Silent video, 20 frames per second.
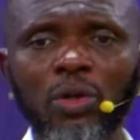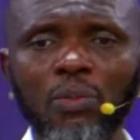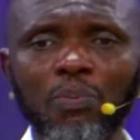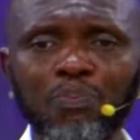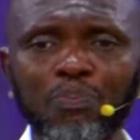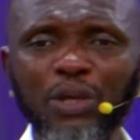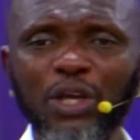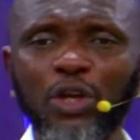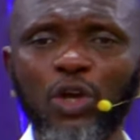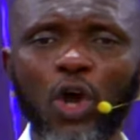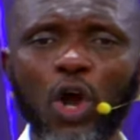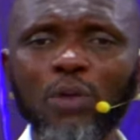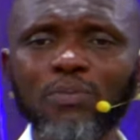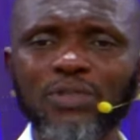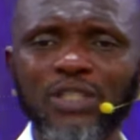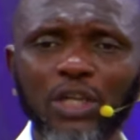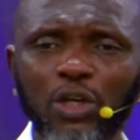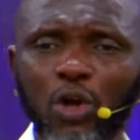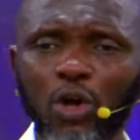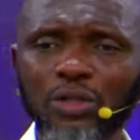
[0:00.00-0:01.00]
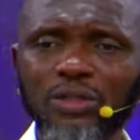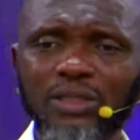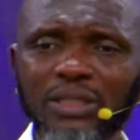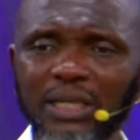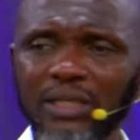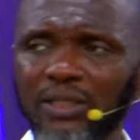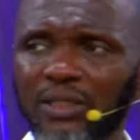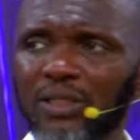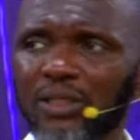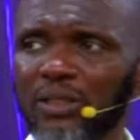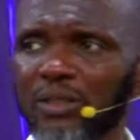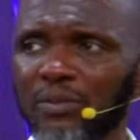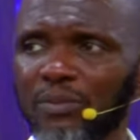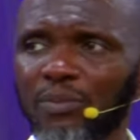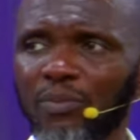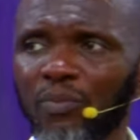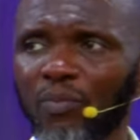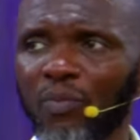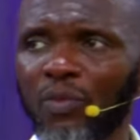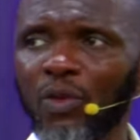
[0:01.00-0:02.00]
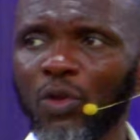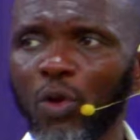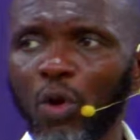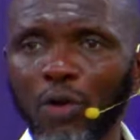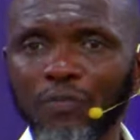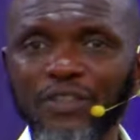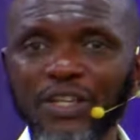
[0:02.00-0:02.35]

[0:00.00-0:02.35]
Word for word: becomes the content of